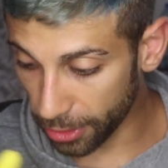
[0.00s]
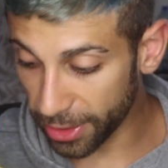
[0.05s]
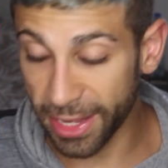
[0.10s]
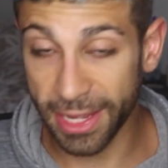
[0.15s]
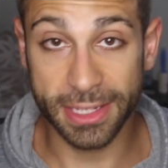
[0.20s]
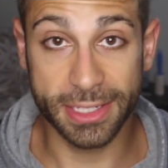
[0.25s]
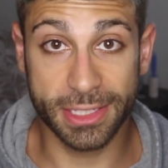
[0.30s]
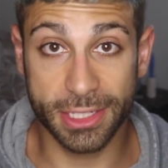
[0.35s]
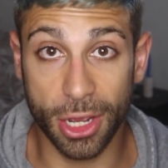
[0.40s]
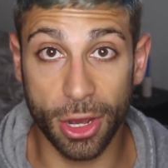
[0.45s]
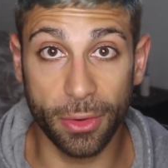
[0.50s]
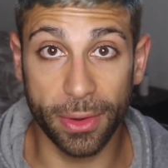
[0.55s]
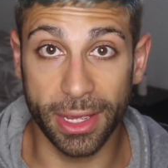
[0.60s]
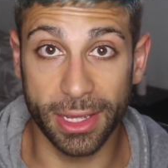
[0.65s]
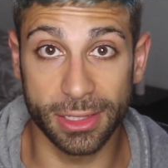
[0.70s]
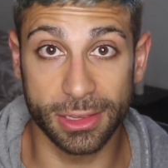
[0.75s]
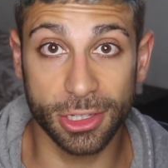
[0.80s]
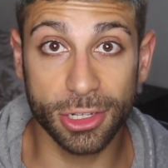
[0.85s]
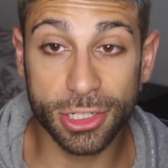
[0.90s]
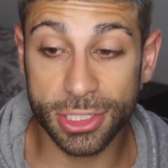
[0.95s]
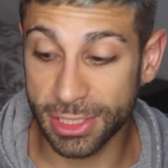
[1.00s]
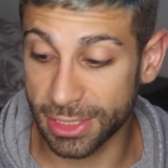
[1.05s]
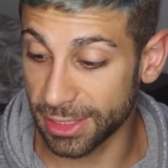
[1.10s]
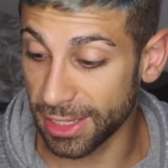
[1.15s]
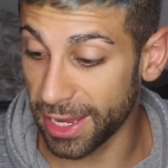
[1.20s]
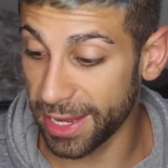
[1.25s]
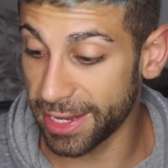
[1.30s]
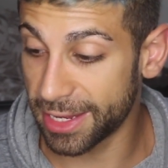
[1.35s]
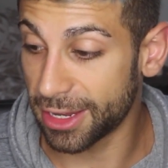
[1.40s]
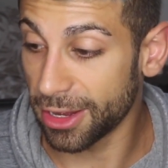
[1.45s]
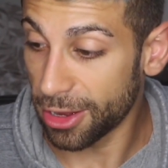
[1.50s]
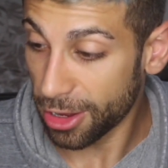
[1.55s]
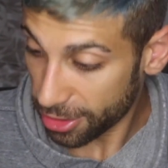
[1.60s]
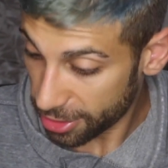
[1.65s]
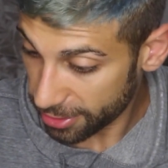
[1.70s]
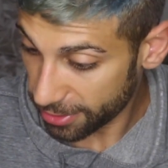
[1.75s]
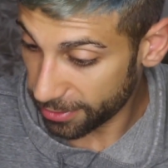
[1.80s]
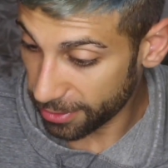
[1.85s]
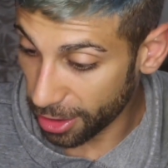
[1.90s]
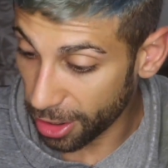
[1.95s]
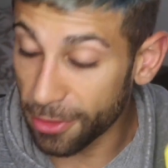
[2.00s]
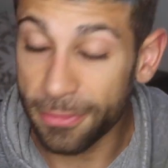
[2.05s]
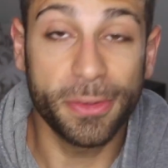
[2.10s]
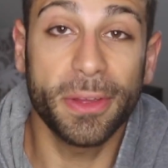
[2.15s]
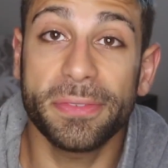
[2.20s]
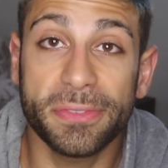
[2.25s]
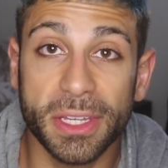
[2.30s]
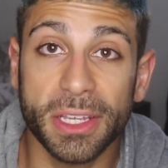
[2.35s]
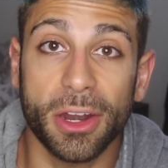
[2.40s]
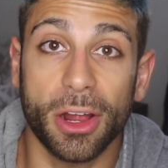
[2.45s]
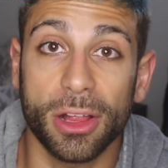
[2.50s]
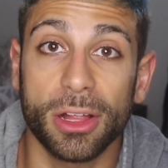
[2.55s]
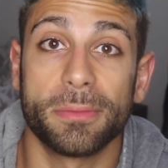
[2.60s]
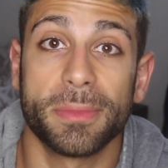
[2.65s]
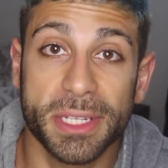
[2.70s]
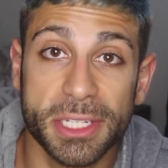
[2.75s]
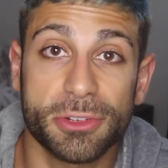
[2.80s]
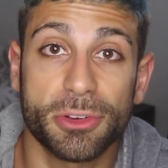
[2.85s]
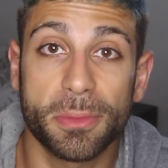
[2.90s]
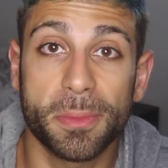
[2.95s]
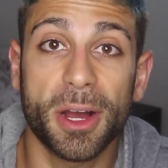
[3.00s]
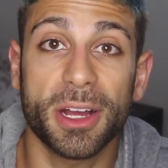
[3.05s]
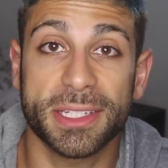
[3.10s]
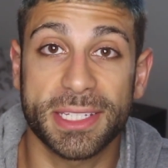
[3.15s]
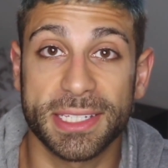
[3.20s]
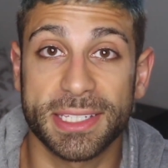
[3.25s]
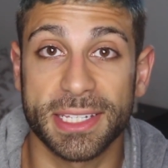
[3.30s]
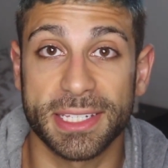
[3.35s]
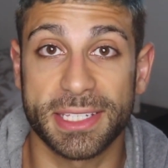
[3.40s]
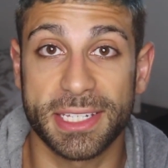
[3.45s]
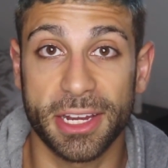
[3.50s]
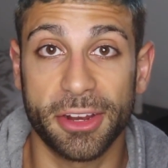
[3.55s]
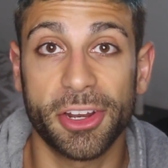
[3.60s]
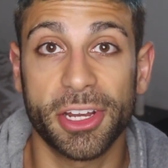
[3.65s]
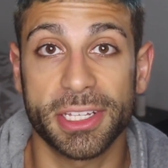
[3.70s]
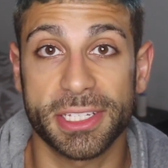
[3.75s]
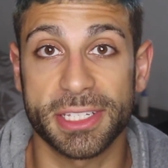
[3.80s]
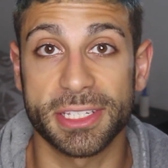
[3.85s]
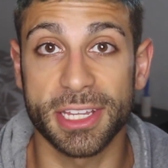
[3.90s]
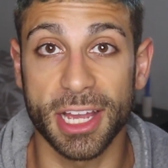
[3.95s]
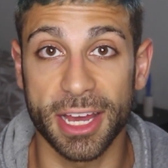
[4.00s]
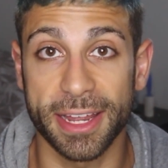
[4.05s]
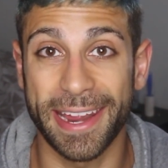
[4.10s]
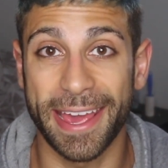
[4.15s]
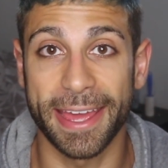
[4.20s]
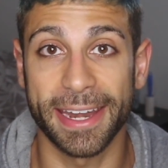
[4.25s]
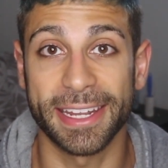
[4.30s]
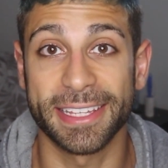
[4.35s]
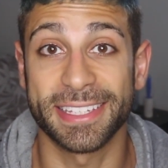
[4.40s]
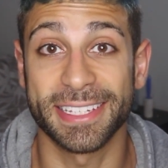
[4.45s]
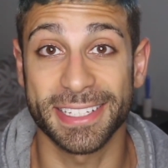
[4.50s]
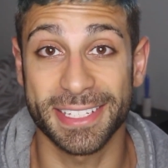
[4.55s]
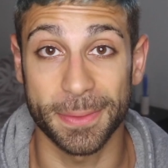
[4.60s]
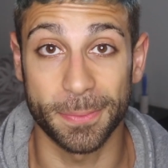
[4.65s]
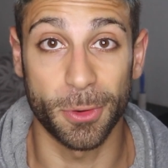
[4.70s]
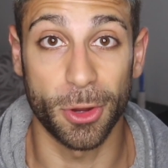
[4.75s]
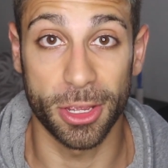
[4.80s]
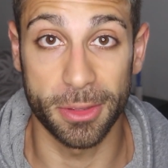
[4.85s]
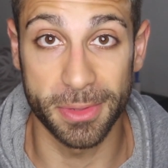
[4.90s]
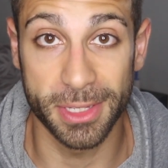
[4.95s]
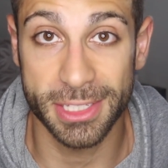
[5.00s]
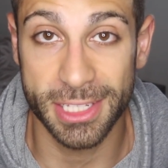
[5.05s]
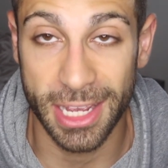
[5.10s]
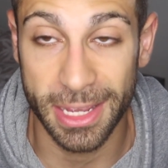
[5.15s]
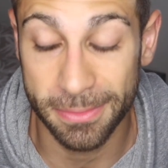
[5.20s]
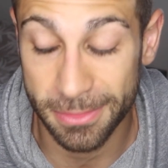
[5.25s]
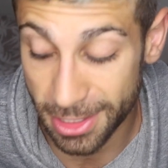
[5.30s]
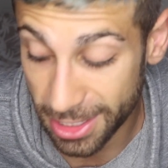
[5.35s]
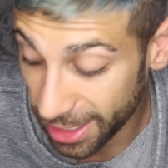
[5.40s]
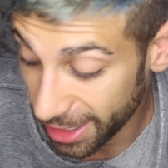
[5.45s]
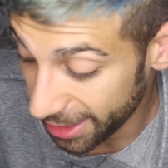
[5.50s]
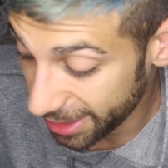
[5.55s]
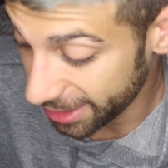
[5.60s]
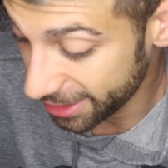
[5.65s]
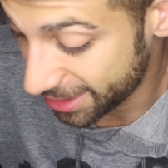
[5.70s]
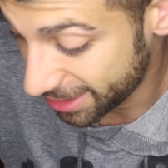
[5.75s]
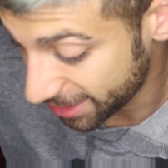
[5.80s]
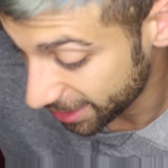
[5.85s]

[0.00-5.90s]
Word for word: Okay, so it looks like our fifty dollar mystery box is a serious dud and a disappointment. I'm kind of